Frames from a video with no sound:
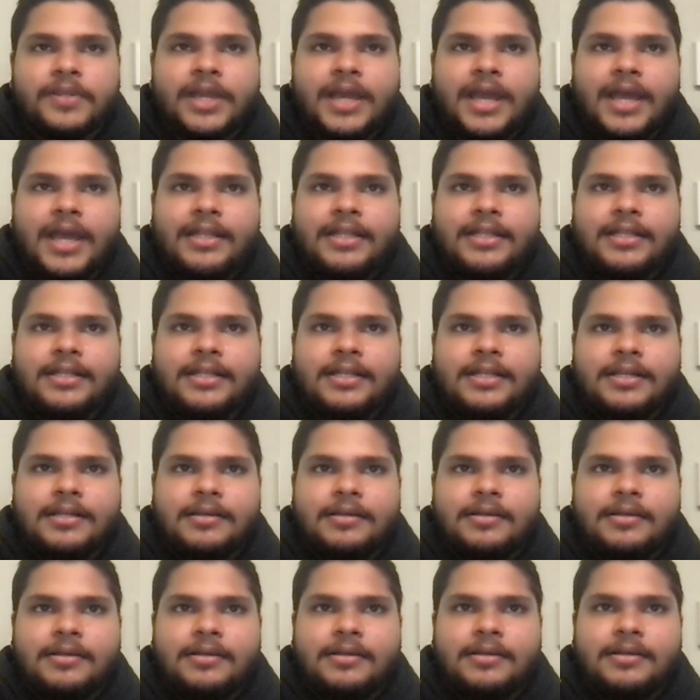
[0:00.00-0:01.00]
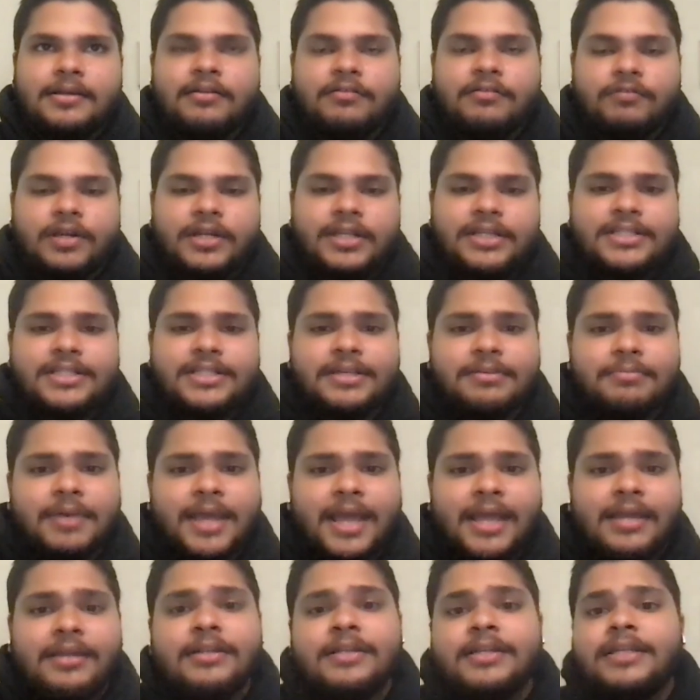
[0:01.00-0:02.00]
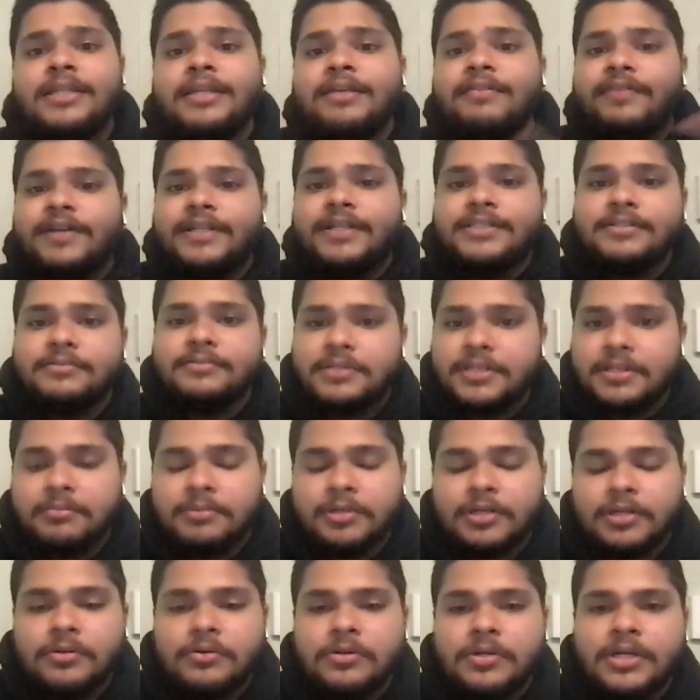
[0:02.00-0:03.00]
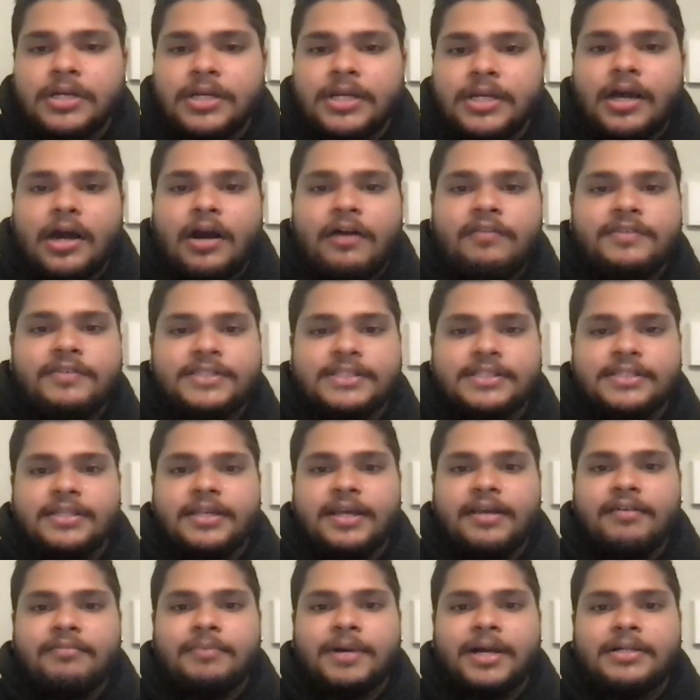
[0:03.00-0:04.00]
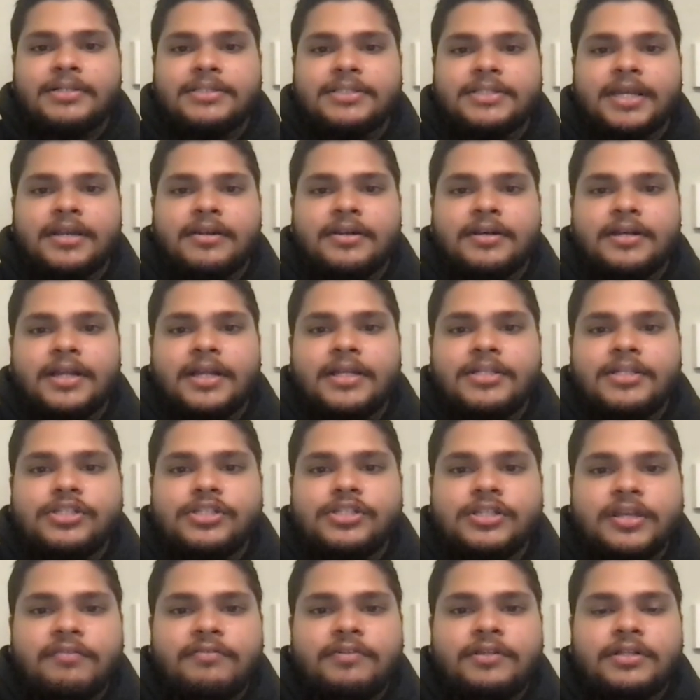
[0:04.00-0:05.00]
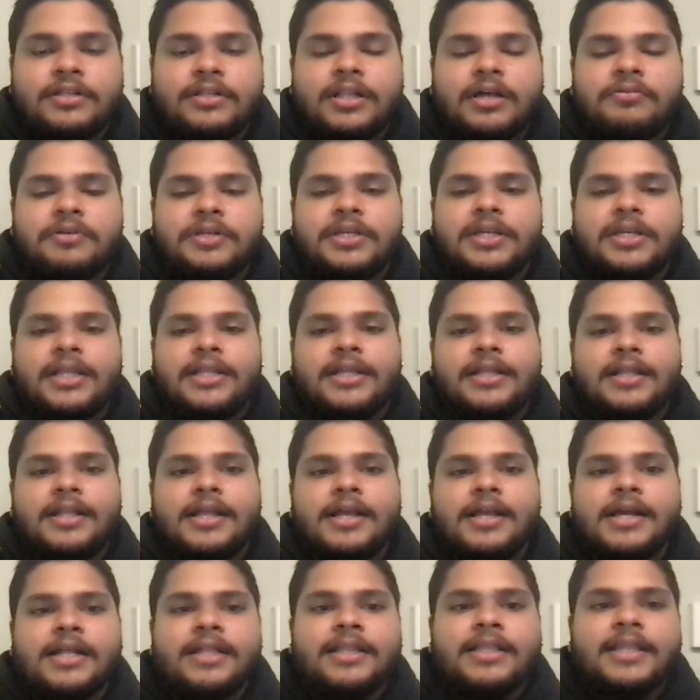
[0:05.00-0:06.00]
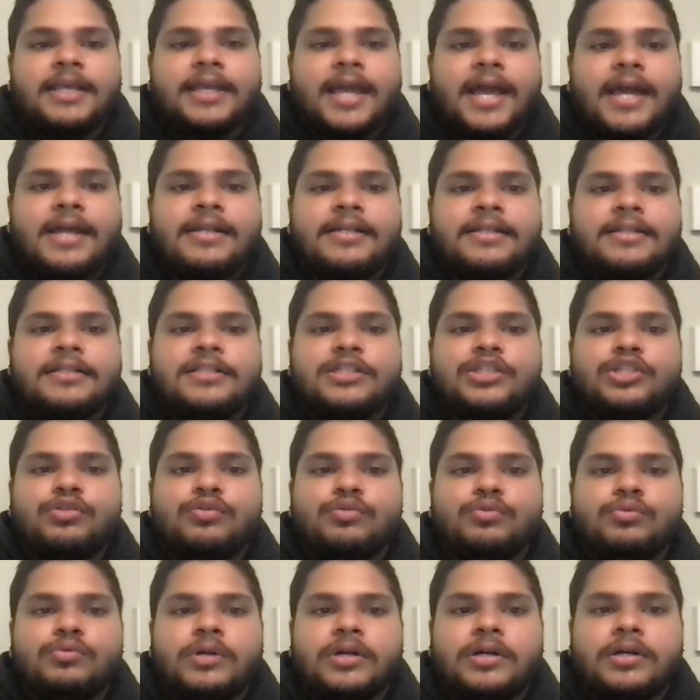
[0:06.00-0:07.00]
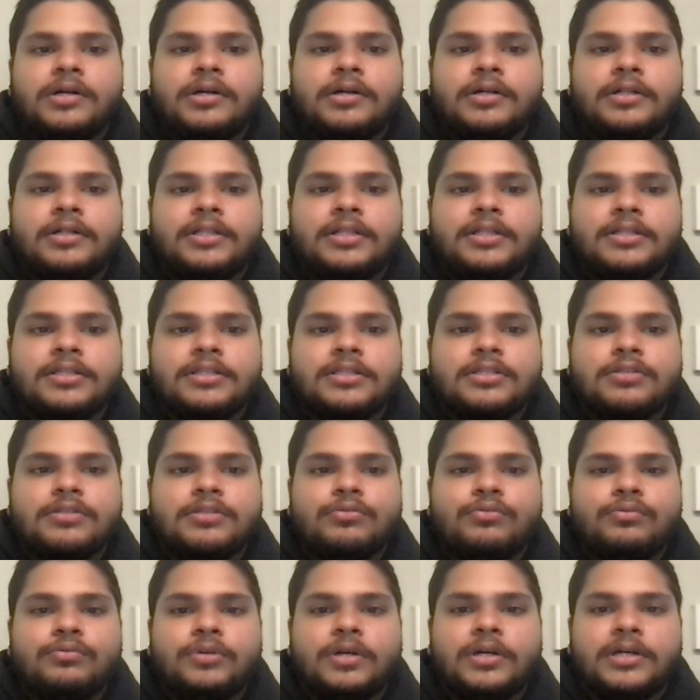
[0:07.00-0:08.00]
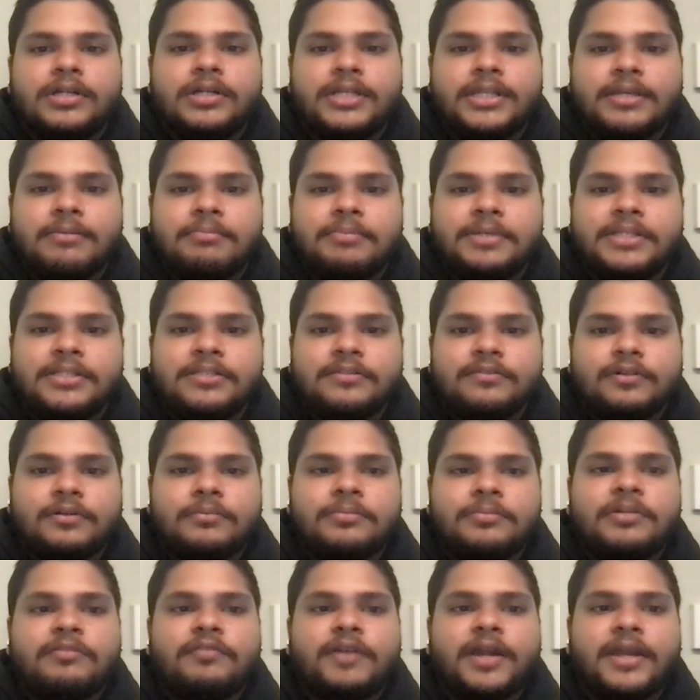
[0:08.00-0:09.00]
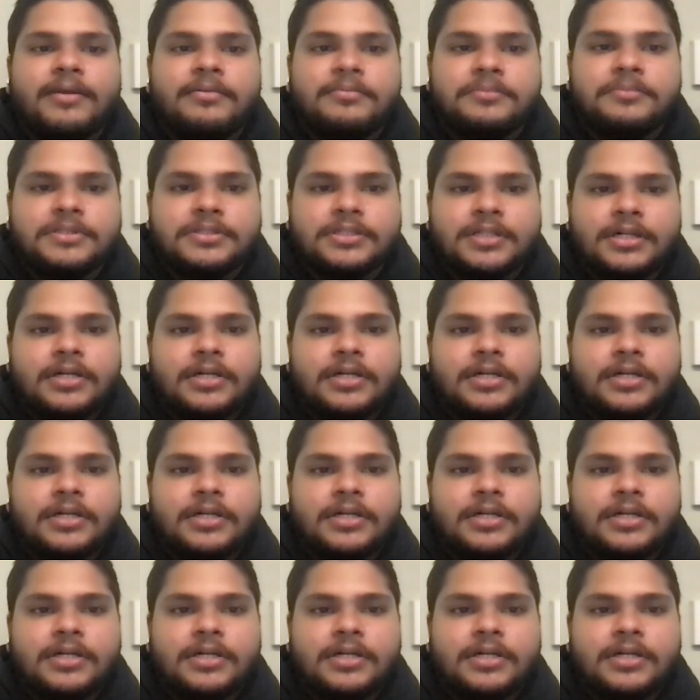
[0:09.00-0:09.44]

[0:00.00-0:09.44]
And then they're a running team and a defensive team, you know. Obviously, they have Myles Garrett and Jadeveon Clowney, and then they added the two uh, the two uh, DBs from the Rams